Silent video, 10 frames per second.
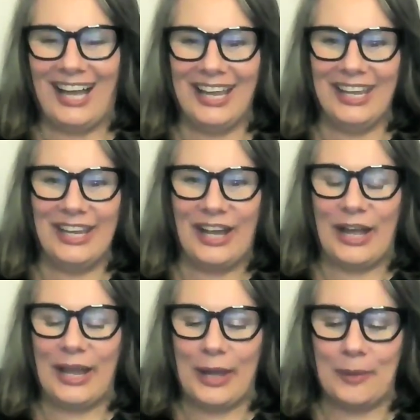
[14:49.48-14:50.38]

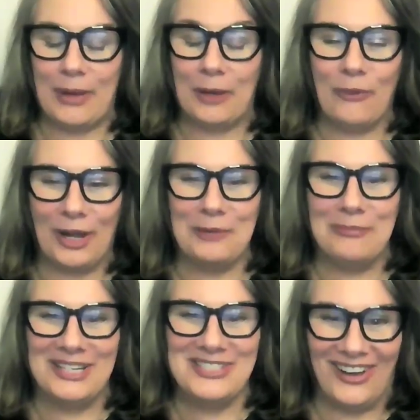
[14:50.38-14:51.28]
I walk
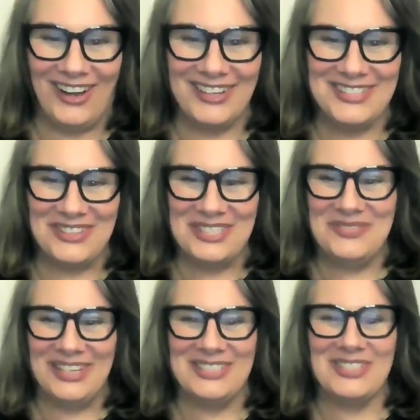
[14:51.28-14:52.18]
my talk, so to
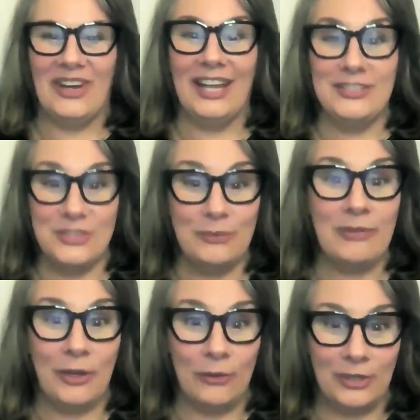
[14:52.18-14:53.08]
speak. So I do
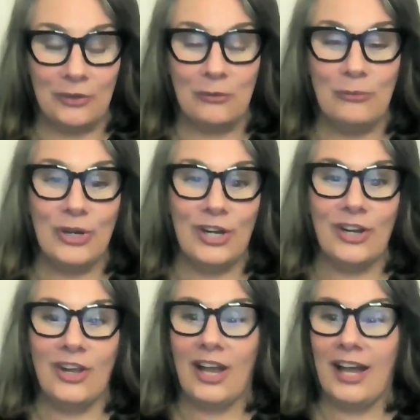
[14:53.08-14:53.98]
my own inner
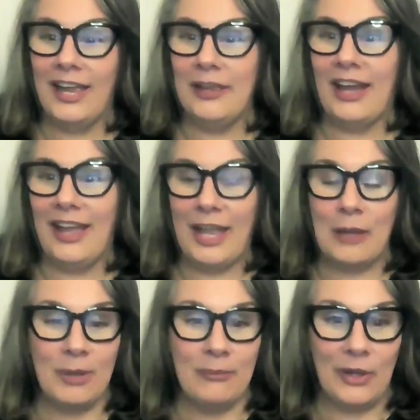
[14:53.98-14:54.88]
work. I
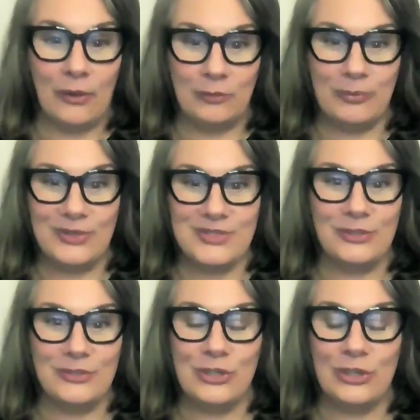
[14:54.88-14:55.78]
am on my own
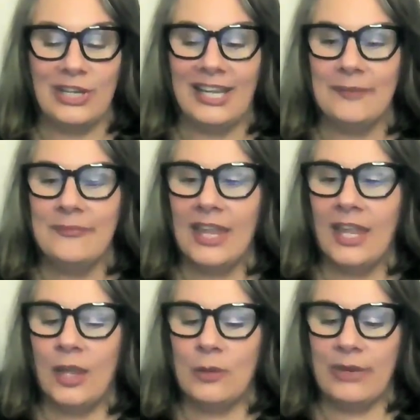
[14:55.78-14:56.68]
personal journey,
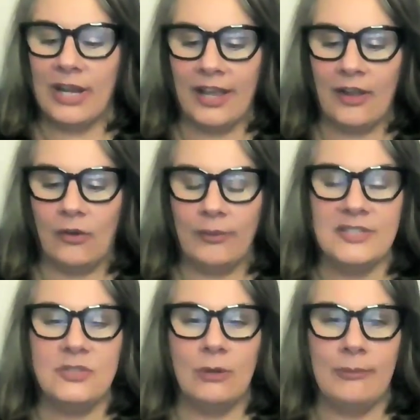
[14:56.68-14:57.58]
but I
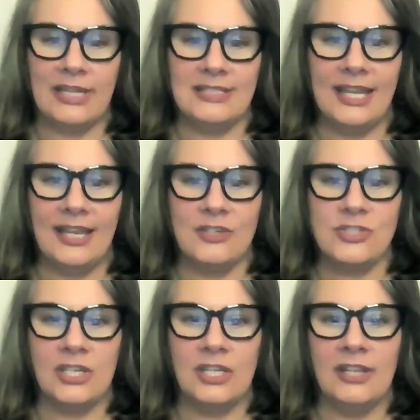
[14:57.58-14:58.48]
always do a
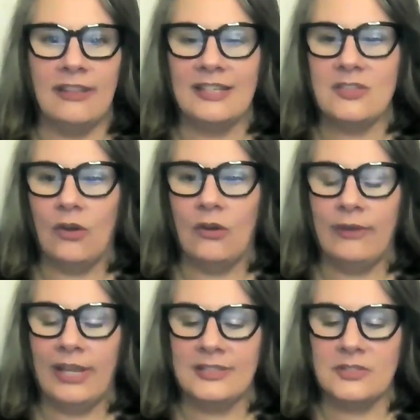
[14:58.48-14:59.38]
meditation that's
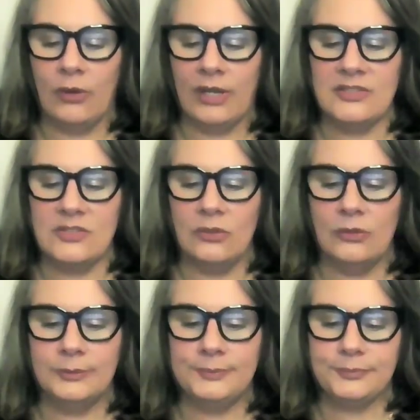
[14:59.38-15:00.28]
always going
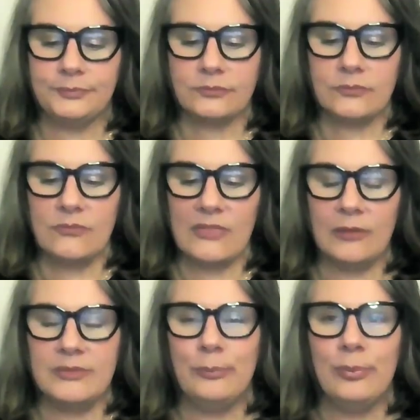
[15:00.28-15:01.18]
to
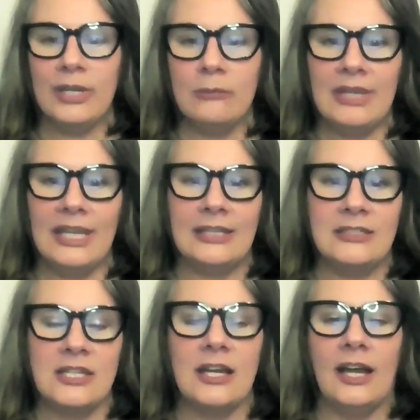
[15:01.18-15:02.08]
bring me
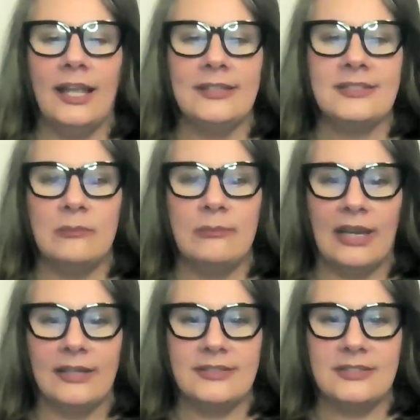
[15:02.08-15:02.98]
into the highest and
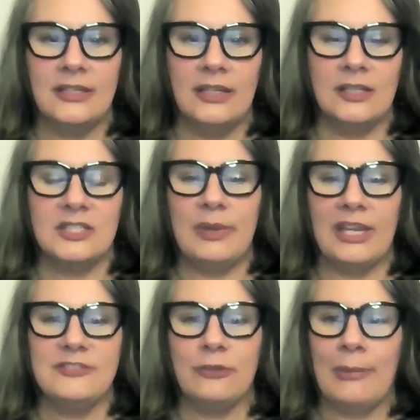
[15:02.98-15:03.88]
best
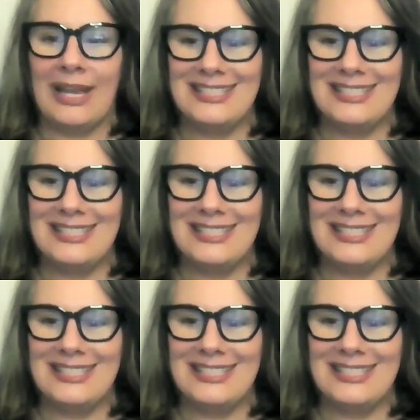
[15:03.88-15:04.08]
space for